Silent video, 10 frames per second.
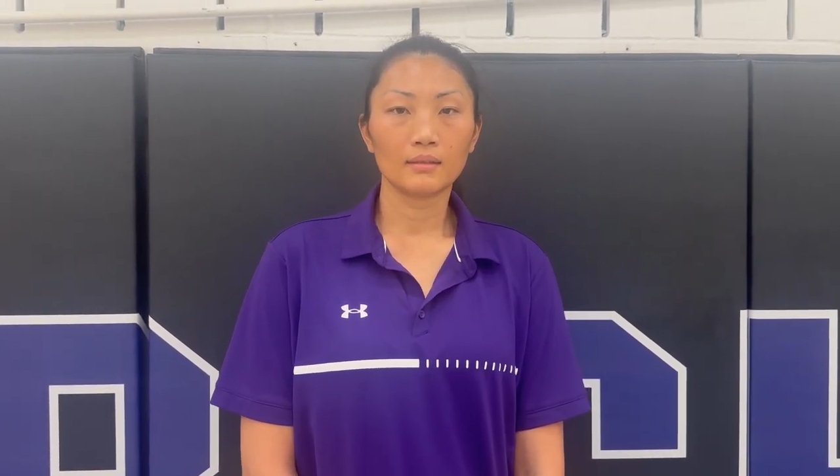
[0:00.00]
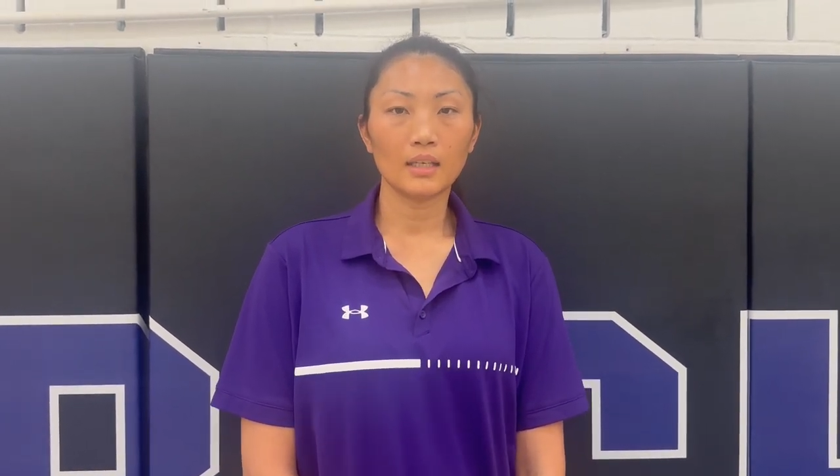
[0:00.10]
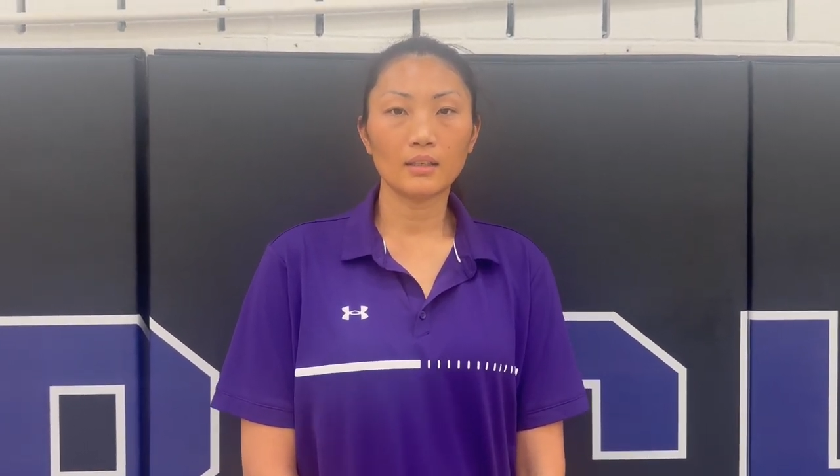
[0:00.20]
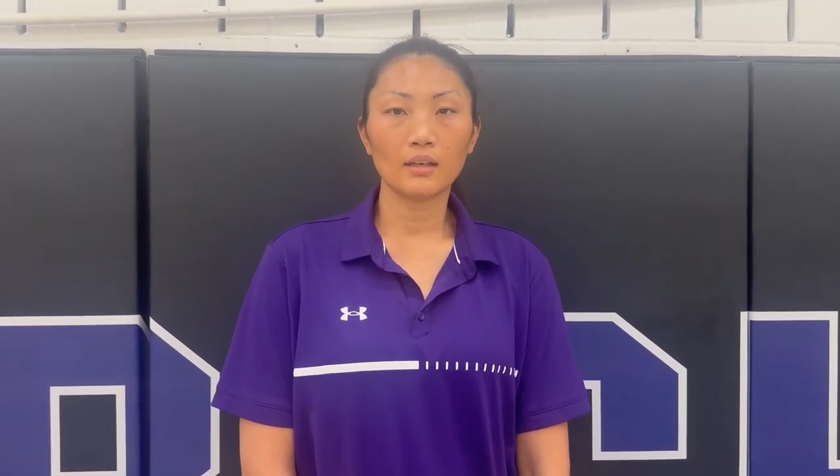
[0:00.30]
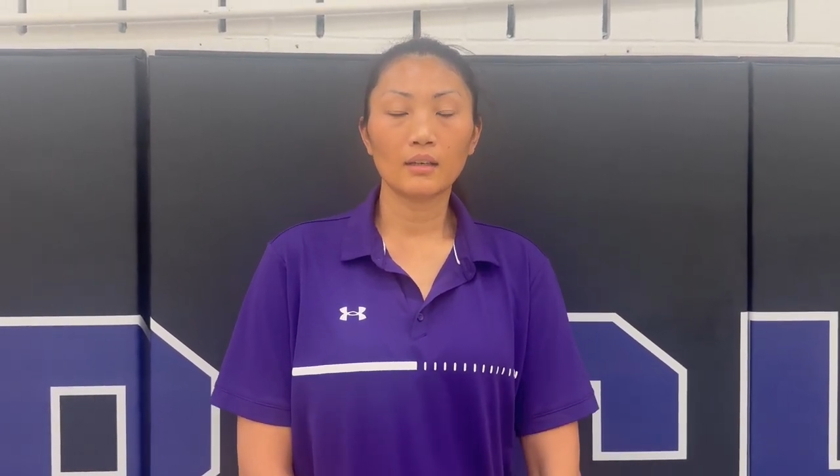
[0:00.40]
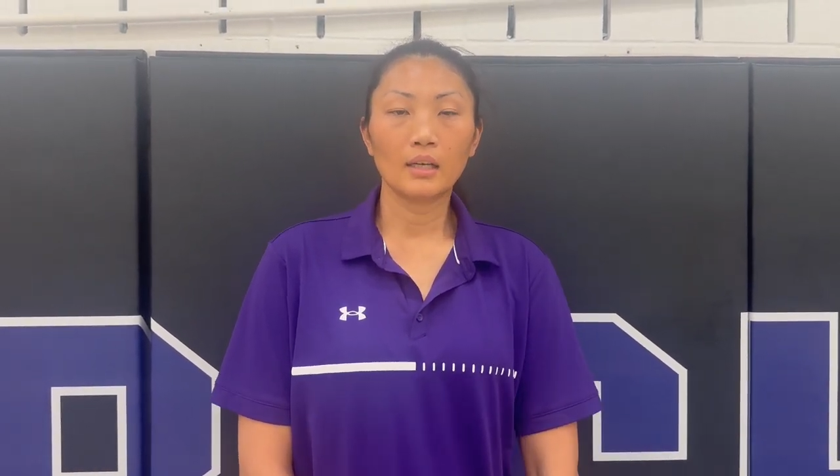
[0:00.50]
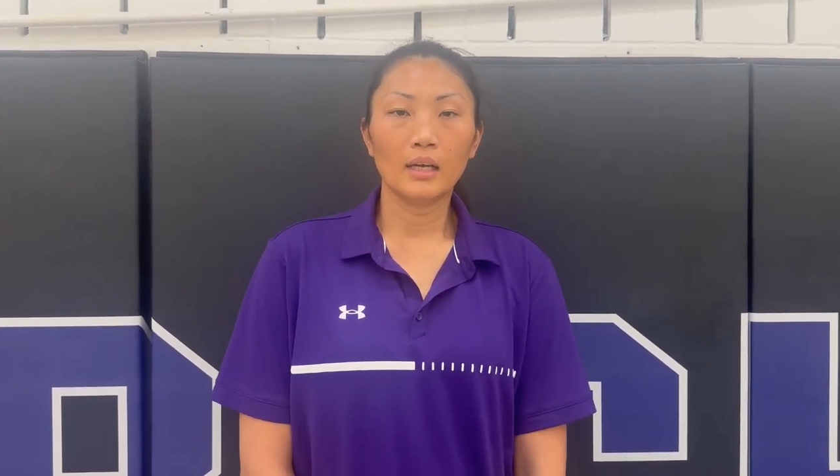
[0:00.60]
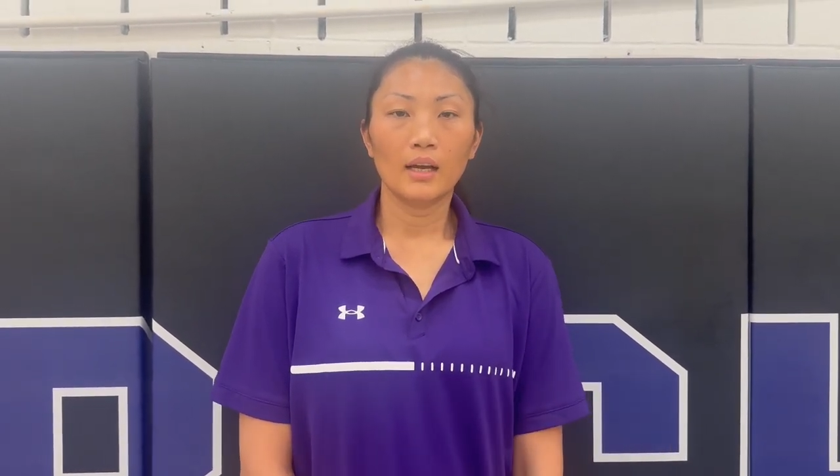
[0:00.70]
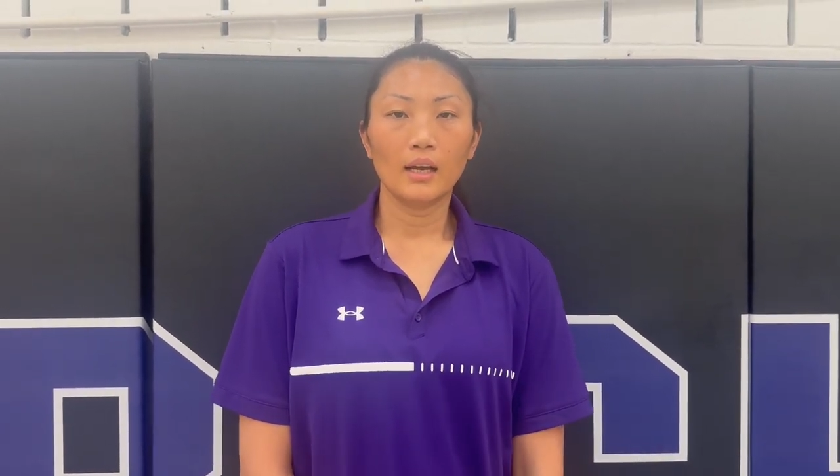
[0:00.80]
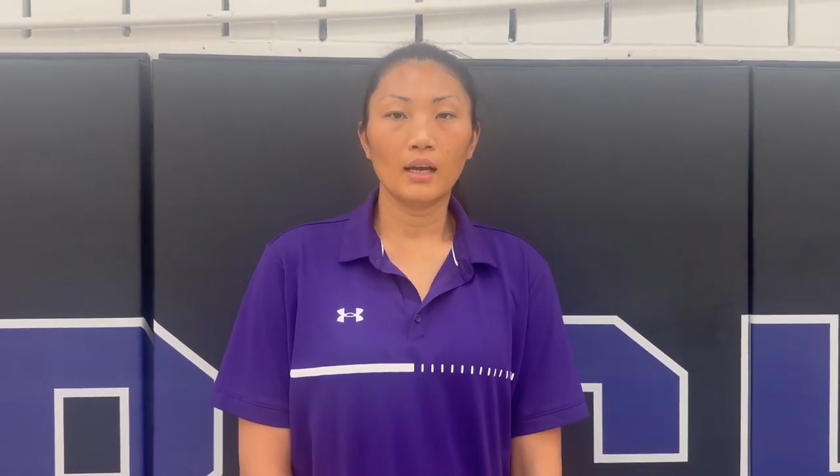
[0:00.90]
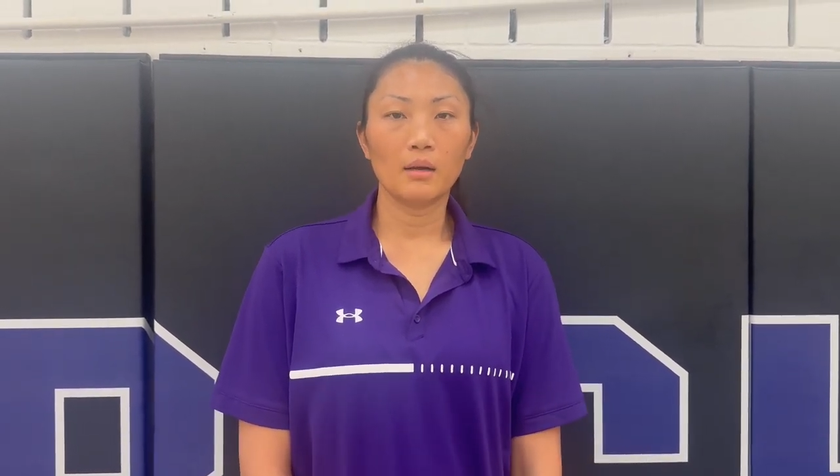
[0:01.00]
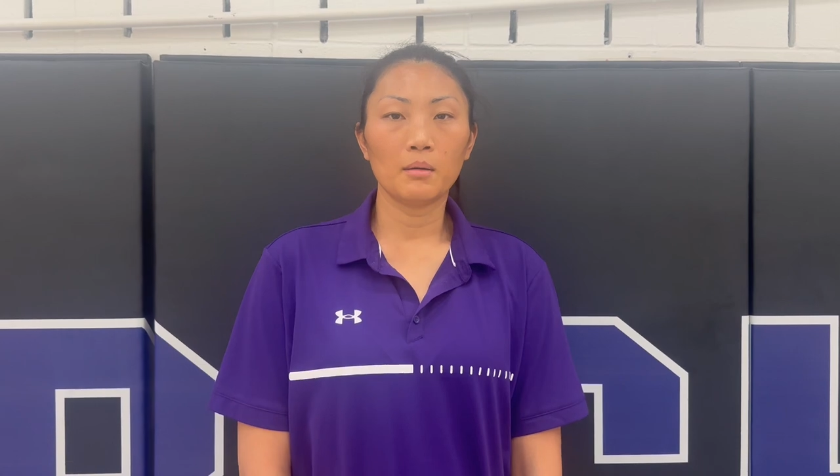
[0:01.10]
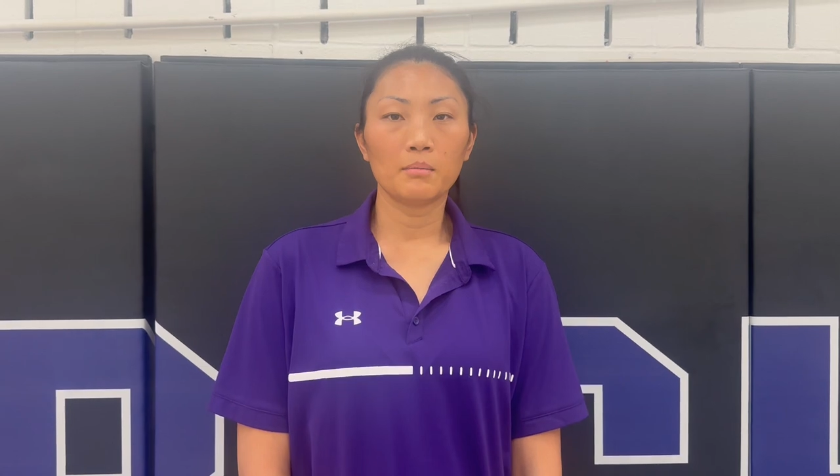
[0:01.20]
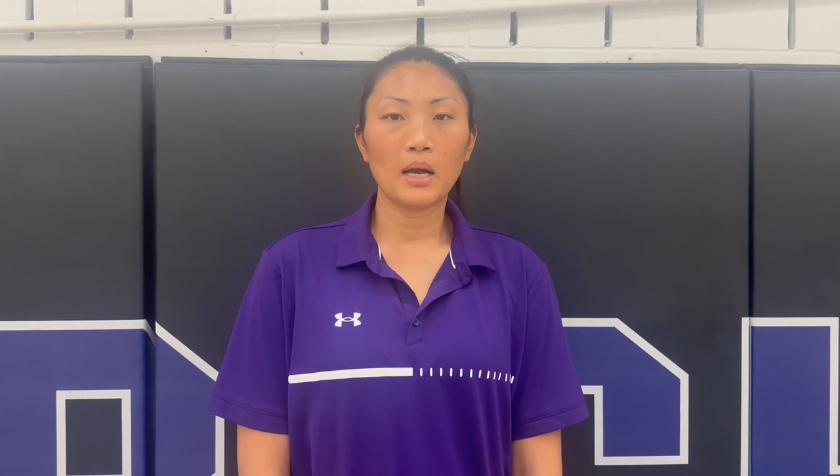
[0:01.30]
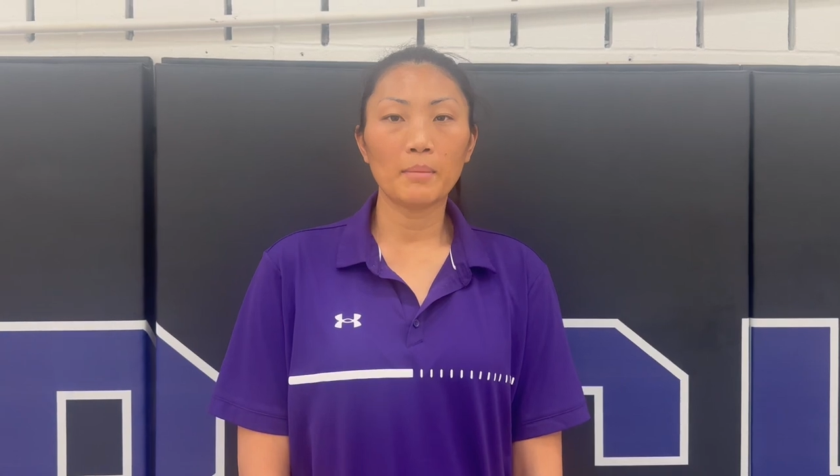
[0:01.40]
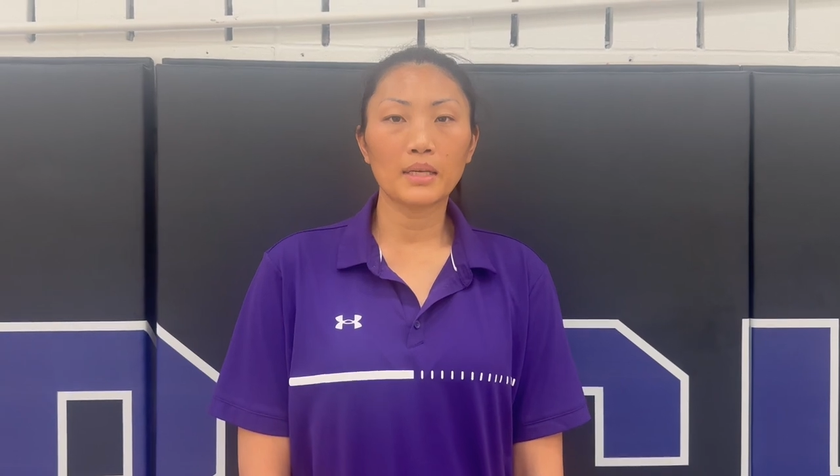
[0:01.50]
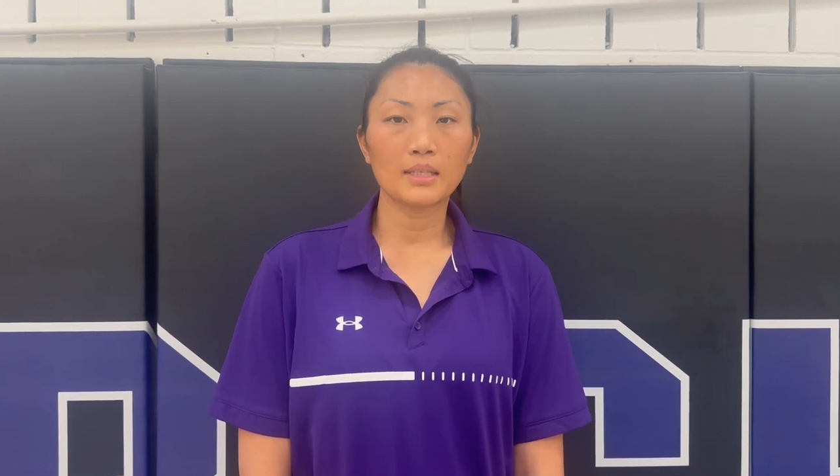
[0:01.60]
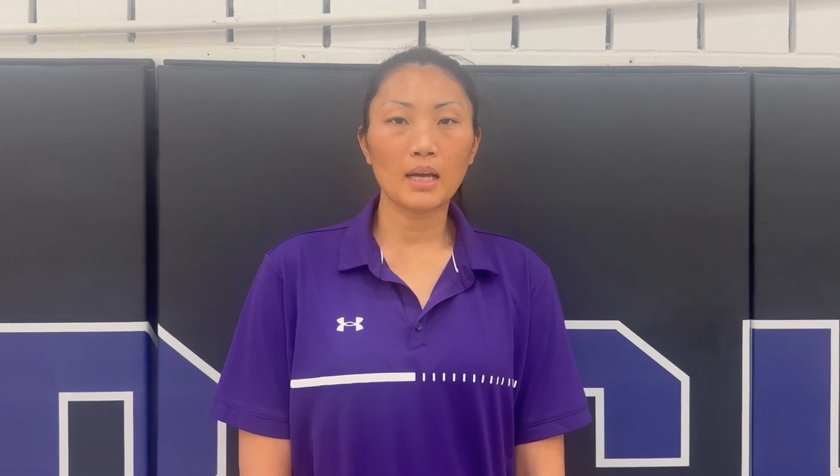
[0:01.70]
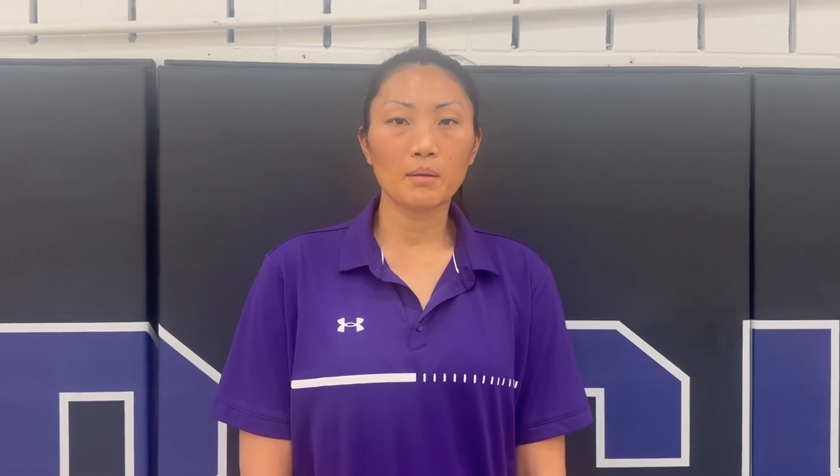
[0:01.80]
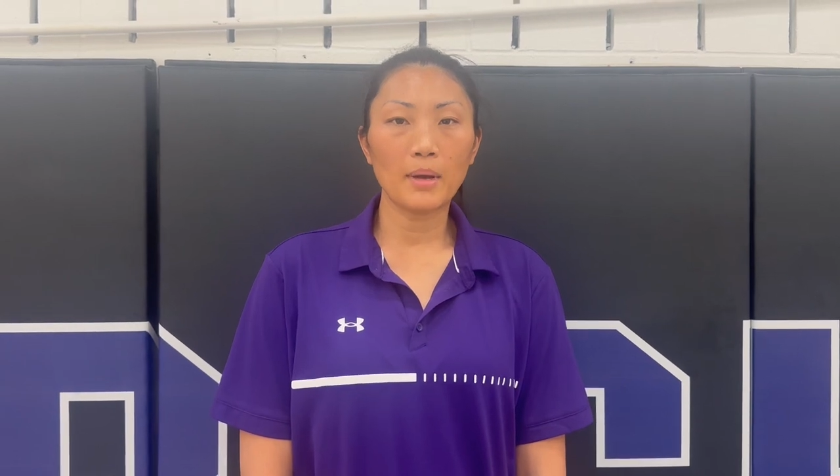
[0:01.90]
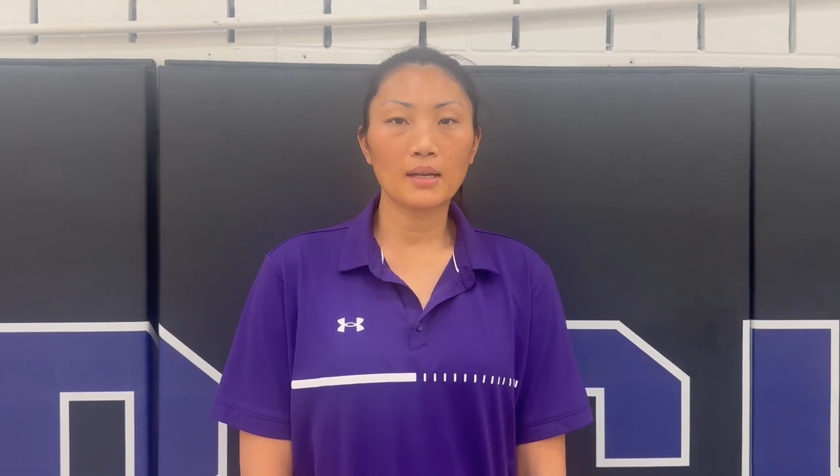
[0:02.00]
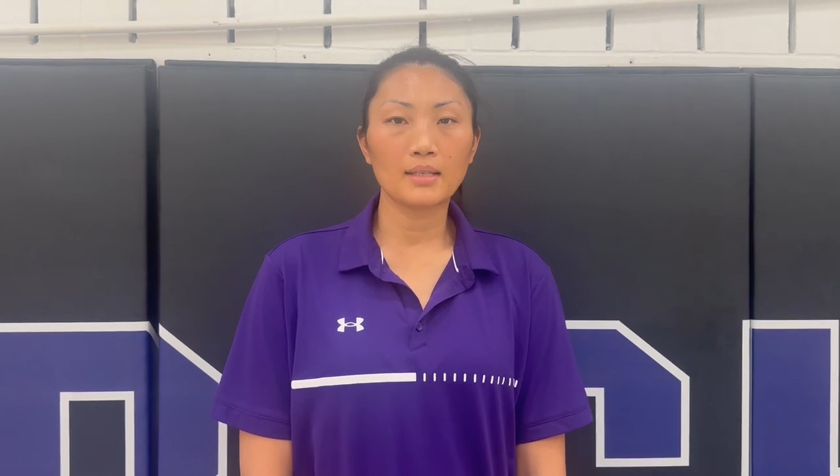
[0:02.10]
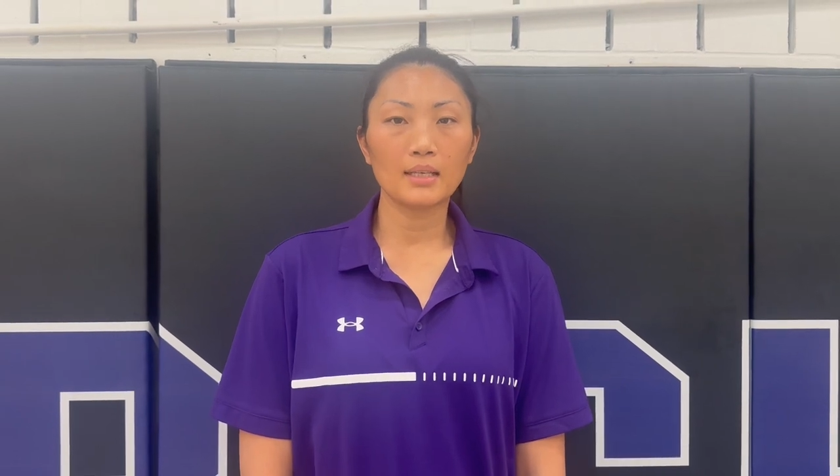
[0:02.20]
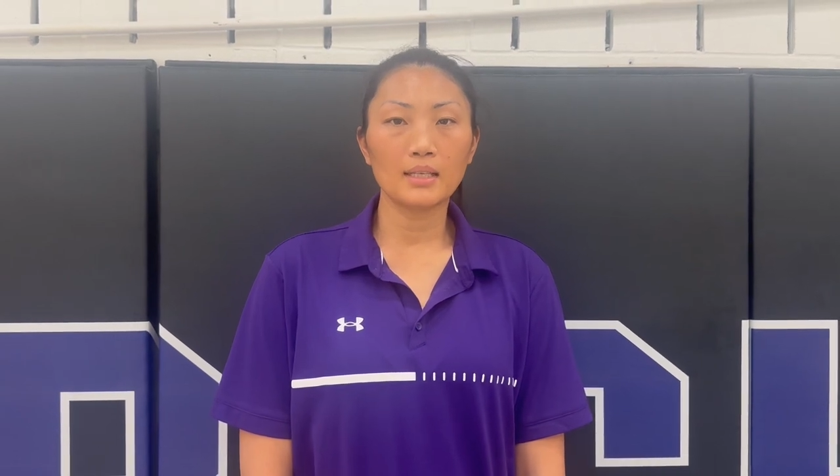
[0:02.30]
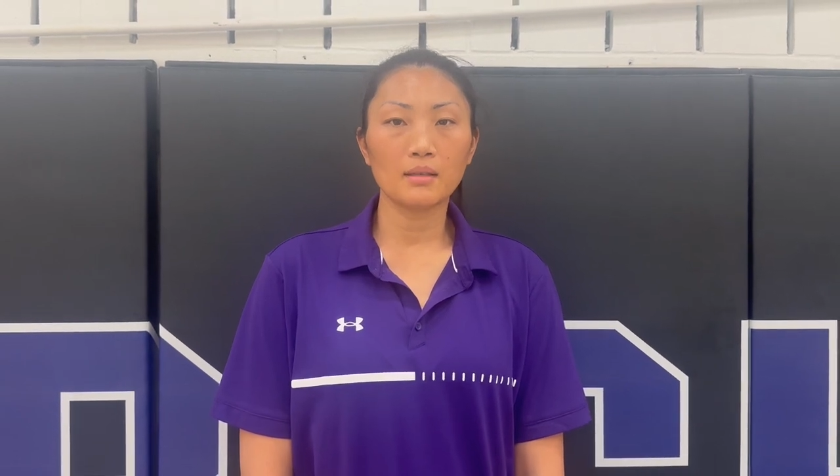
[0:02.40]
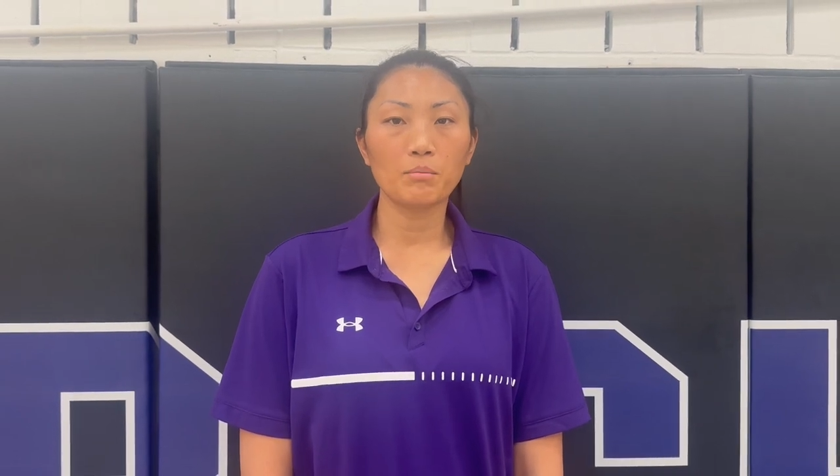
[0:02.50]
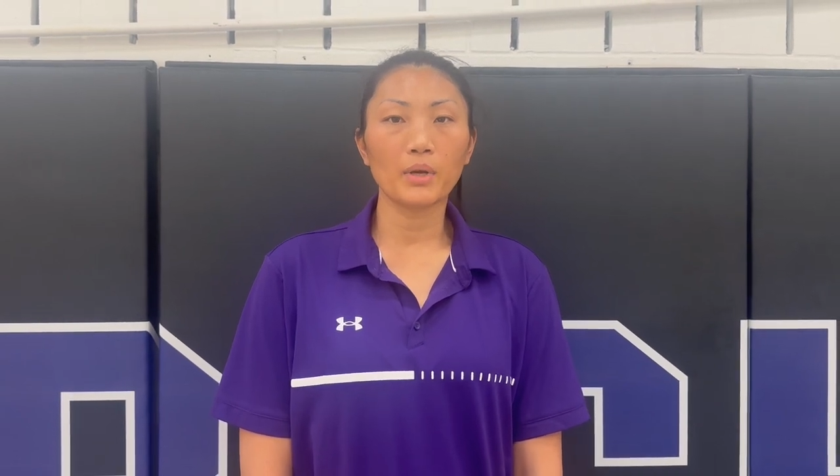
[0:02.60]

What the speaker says: Yes, sir. I'm excited about the season